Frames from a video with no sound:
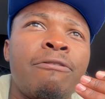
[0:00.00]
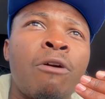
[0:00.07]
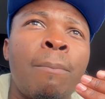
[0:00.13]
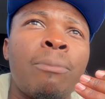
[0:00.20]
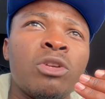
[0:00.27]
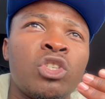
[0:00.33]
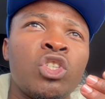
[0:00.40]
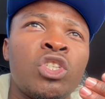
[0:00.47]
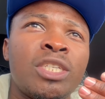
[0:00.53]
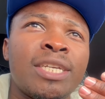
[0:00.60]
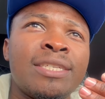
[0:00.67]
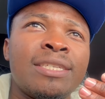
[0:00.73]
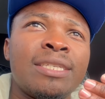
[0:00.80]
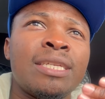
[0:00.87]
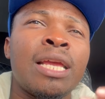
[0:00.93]

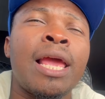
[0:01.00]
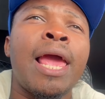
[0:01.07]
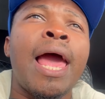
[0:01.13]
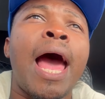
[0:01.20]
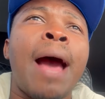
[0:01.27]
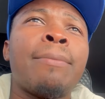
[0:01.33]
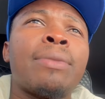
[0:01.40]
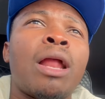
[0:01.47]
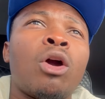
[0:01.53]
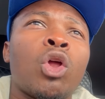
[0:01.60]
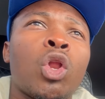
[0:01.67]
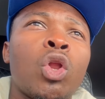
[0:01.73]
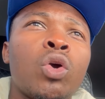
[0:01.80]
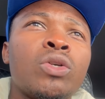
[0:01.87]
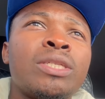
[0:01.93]
positions. I'm gonna
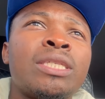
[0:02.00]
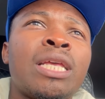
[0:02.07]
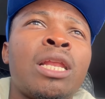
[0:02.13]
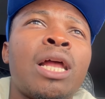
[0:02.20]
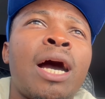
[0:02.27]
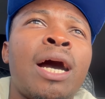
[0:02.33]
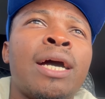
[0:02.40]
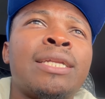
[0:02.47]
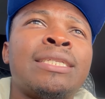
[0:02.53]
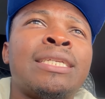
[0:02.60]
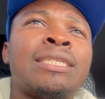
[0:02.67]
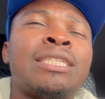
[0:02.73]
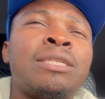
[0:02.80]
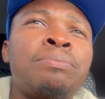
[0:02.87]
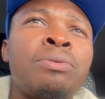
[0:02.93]
close the
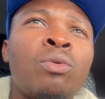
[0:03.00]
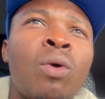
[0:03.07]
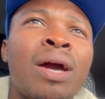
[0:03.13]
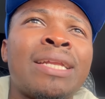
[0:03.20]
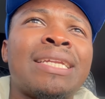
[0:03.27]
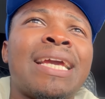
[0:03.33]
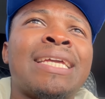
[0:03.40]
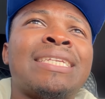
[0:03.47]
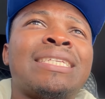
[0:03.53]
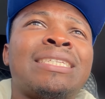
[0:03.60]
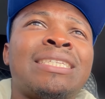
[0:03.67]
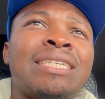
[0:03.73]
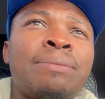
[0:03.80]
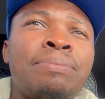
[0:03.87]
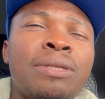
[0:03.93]
TP1 and the
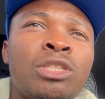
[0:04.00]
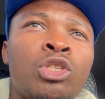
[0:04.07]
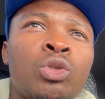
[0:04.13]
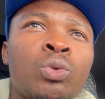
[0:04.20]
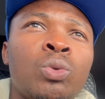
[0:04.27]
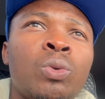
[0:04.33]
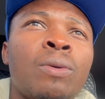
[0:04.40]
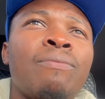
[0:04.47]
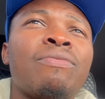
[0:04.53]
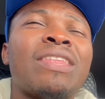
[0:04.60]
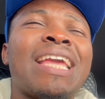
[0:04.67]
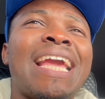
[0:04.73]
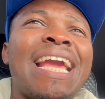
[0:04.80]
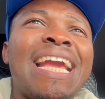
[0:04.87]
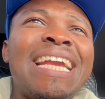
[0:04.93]
TP2
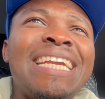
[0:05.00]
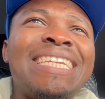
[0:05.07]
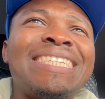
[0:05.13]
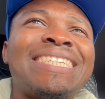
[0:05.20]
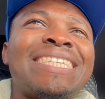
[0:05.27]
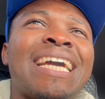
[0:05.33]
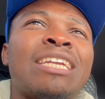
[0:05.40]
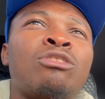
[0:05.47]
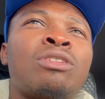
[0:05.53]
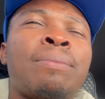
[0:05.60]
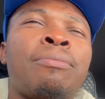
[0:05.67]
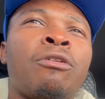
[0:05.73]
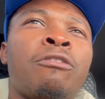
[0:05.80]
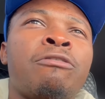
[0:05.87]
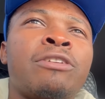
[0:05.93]
inside to the
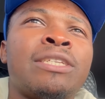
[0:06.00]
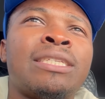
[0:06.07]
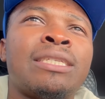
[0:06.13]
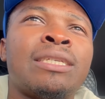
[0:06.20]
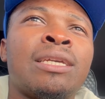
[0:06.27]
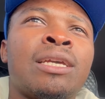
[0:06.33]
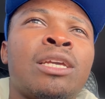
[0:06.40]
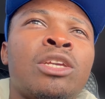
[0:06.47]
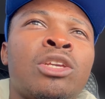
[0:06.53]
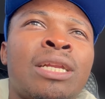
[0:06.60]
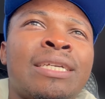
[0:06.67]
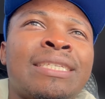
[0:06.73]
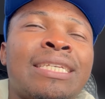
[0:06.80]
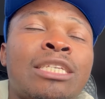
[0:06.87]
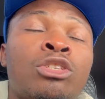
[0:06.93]
profit. You know
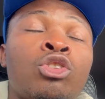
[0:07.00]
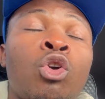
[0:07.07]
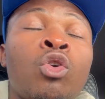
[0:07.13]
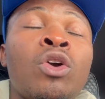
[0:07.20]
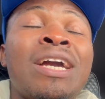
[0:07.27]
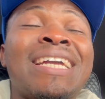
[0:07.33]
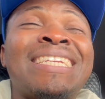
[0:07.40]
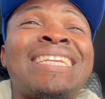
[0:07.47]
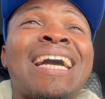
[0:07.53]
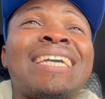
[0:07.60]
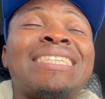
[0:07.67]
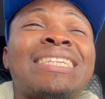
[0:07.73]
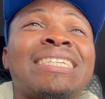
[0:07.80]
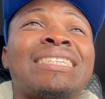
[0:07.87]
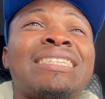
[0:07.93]
what I'm saying? So
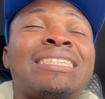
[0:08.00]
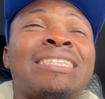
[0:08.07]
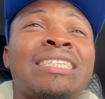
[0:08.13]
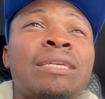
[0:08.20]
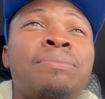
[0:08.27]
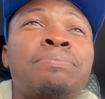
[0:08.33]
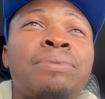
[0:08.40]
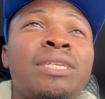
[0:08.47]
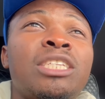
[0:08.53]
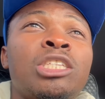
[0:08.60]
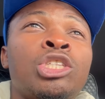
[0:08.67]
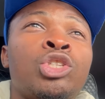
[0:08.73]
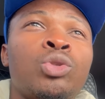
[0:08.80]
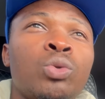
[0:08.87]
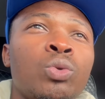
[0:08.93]
that's the
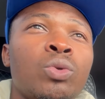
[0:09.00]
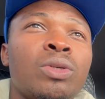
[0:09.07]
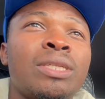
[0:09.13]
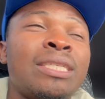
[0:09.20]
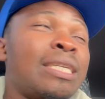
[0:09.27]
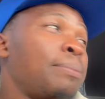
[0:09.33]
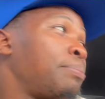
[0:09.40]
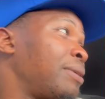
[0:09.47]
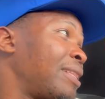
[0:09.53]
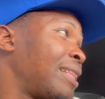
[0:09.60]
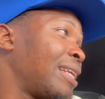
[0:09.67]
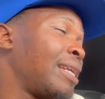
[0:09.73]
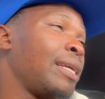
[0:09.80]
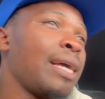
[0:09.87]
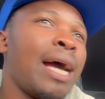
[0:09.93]
TP2.
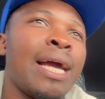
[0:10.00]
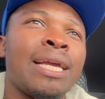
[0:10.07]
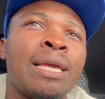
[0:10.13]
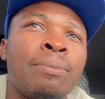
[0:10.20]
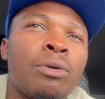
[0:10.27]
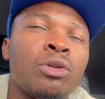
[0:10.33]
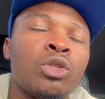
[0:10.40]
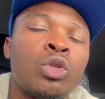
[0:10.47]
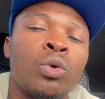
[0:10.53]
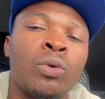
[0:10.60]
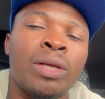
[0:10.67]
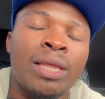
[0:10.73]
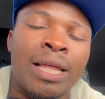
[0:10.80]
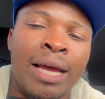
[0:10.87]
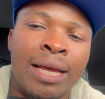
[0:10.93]
TP3, I keep on
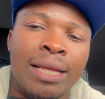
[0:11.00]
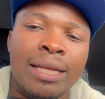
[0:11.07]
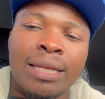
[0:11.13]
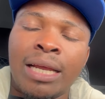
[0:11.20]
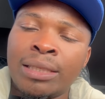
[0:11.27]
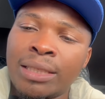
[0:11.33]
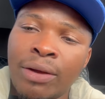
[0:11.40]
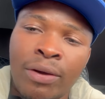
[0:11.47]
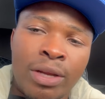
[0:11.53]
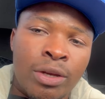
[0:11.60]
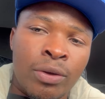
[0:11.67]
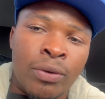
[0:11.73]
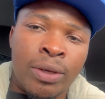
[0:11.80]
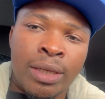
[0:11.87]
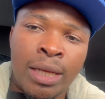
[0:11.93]
doing that. That's how I
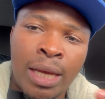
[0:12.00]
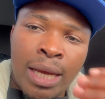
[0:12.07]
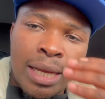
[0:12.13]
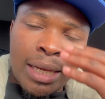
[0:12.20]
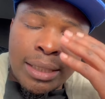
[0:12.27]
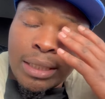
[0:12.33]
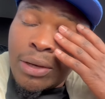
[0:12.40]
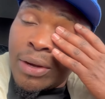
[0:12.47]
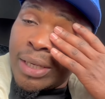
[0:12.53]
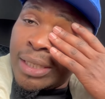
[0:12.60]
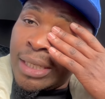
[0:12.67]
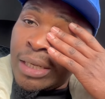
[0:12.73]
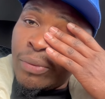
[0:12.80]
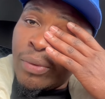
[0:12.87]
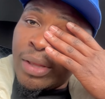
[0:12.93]
do it. That's how I
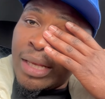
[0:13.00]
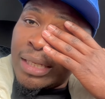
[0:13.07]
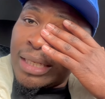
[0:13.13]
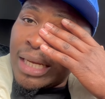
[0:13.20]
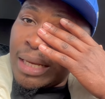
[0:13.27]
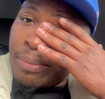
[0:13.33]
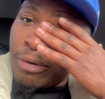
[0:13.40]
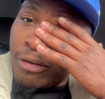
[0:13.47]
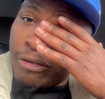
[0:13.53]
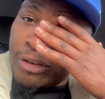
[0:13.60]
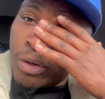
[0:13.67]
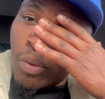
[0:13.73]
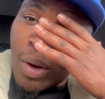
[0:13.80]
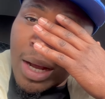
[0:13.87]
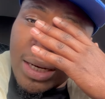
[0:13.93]
deal with the take
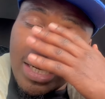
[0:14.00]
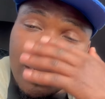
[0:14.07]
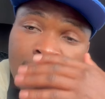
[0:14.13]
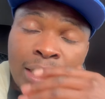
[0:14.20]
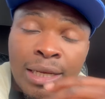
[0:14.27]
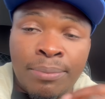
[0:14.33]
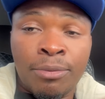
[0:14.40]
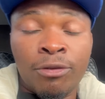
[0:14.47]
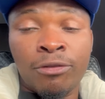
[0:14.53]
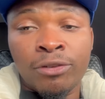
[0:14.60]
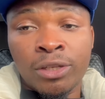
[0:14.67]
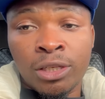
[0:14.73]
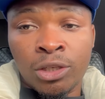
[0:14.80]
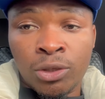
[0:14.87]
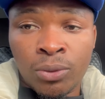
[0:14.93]
profit 1 and take
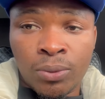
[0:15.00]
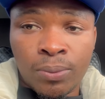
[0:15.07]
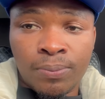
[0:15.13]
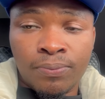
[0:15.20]
profit 2